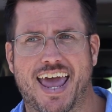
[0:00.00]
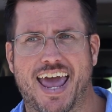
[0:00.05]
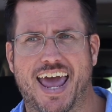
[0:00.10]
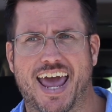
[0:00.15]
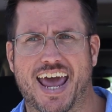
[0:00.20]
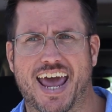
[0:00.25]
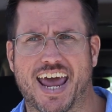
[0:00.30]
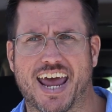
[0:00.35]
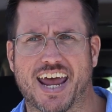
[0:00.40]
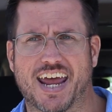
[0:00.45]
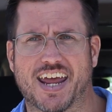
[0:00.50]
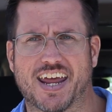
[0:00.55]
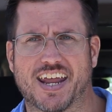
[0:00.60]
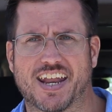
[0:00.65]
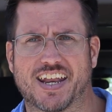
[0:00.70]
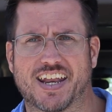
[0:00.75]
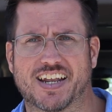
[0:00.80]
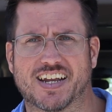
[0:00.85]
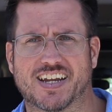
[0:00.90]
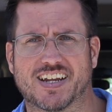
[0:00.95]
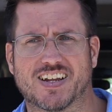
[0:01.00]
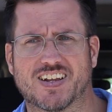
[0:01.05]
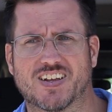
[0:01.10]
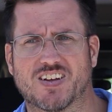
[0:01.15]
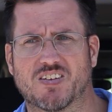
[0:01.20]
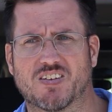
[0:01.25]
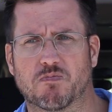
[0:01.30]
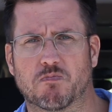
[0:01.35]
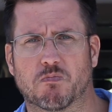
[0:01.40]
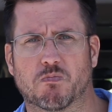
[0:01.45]
and
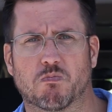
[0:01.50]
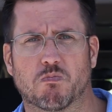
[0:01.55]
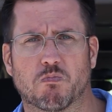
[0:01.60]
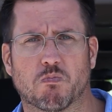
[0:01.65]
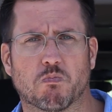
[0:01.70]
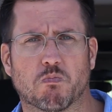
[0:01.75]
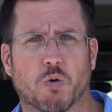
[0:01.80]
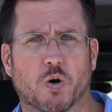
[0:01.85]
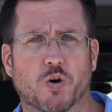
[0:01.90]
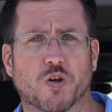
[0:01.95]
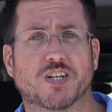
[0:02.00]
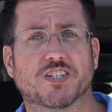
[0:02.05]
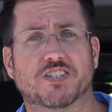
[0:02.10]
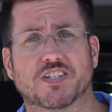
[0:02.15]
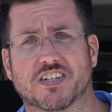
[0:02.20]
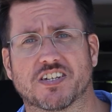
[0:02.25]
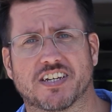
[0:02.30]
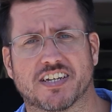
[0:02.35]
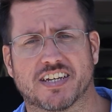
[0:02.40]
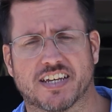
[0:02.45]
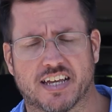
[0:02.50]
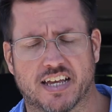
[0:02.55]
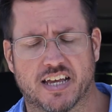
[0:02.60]
more easily.